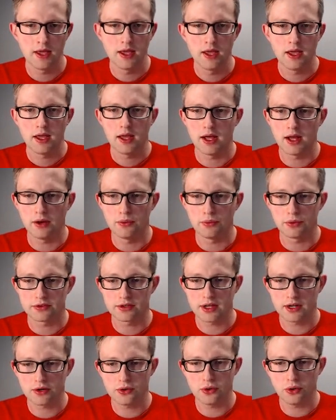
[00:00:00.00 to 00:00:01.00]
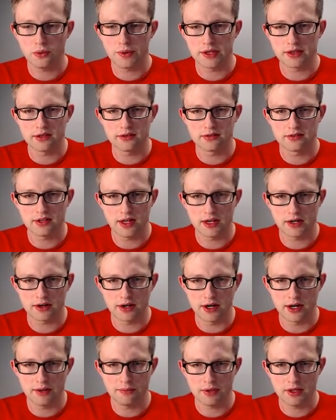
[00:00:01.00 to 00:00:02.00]
What's kind of cool about this
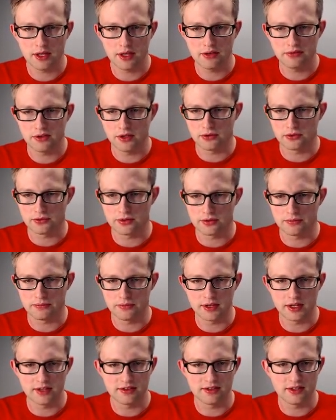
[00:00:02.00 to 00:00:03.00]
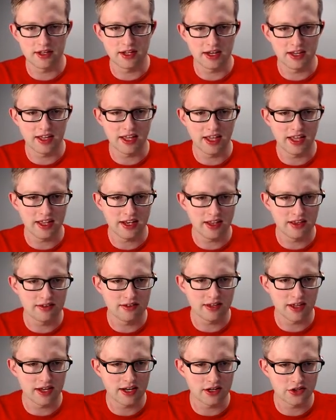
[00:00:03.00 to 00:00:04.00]
diagram, even though it's from 1998, is
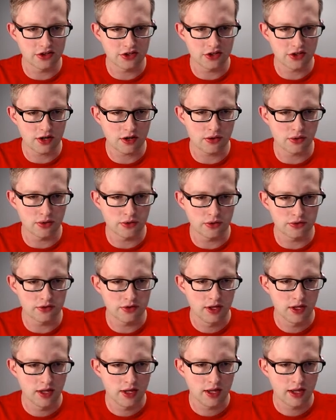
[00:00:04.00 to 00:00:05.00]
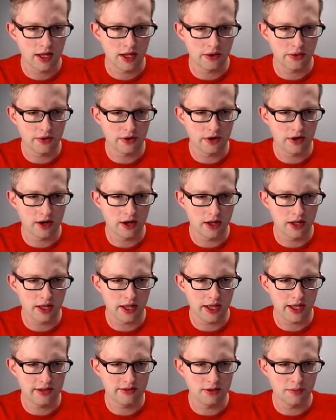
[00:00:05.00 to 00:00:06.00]
that it shows our
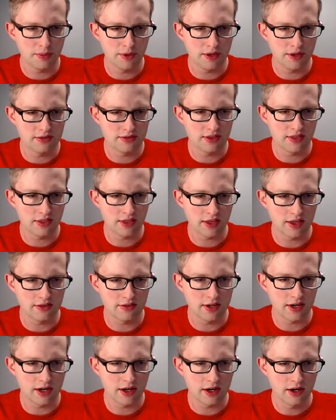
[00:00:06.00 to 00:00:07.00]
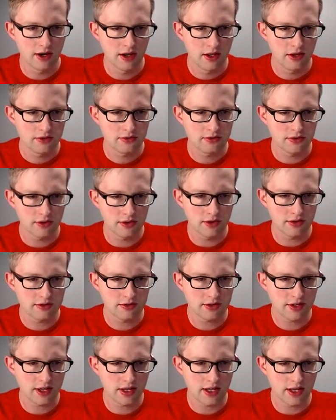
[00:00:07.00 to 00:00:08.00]
ATP synthase here. So this
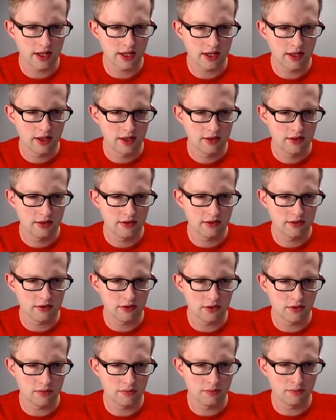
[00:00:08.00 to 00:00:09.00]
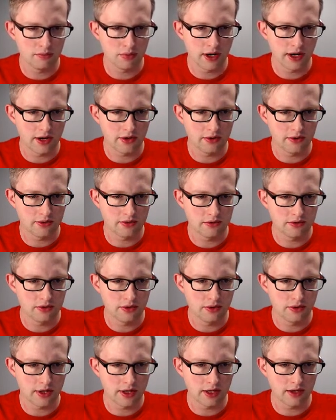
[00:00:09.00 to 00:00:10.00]
guy, these little brown
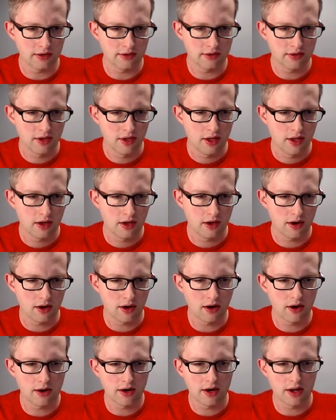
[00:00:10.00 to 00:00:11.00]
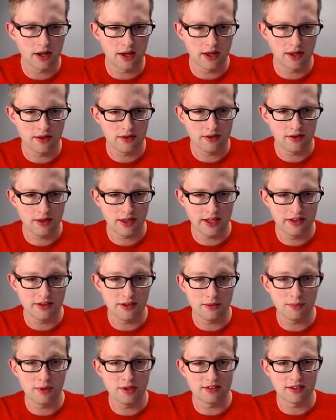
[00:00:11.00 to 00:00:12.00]
doohickeys, are
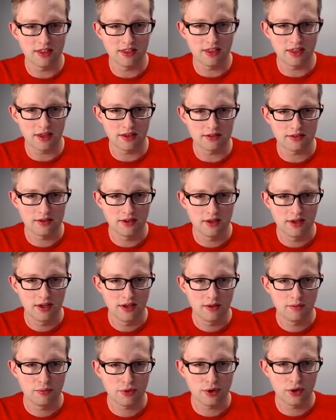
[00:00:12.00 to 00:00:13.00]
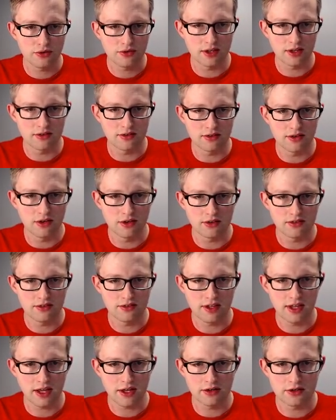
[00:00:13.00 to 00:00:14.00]
ATP synthase proteins, and you can see
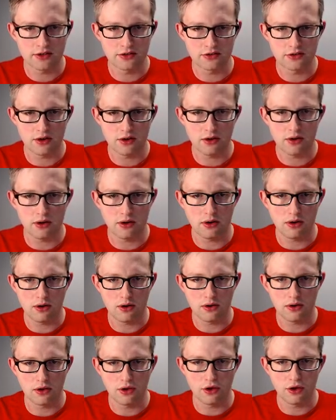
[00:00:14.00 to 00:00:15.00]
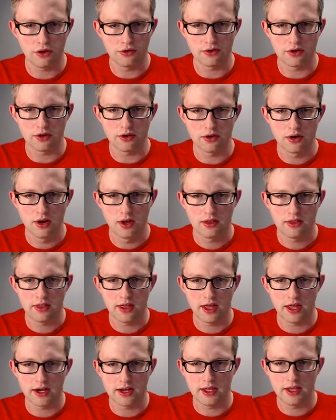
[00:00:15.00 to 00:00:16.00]
how they're just all over
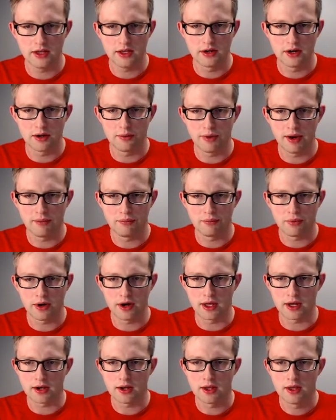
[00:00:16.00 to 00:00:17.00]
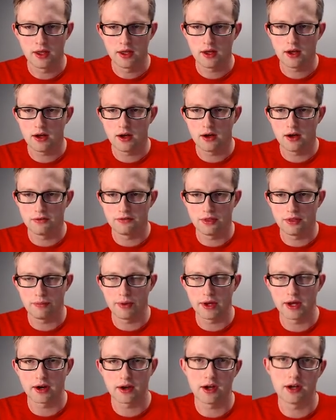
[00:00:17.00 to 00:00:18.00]
that inner membrane of the
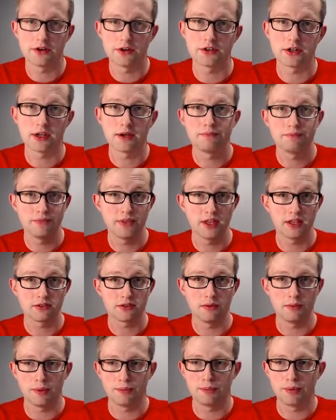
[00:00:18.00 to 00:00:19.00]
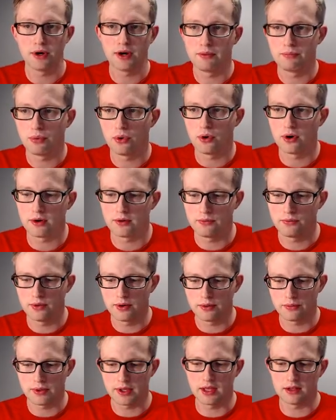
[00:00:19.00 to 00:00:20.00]
mitochondria. And that's going to be pretty important when
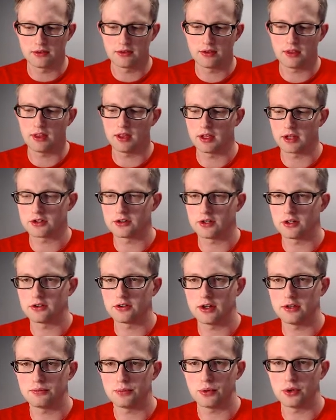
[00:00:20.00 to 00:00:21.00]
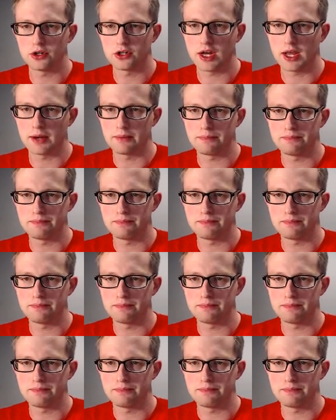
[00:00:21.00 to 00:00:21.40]
we get to the electron transport chain.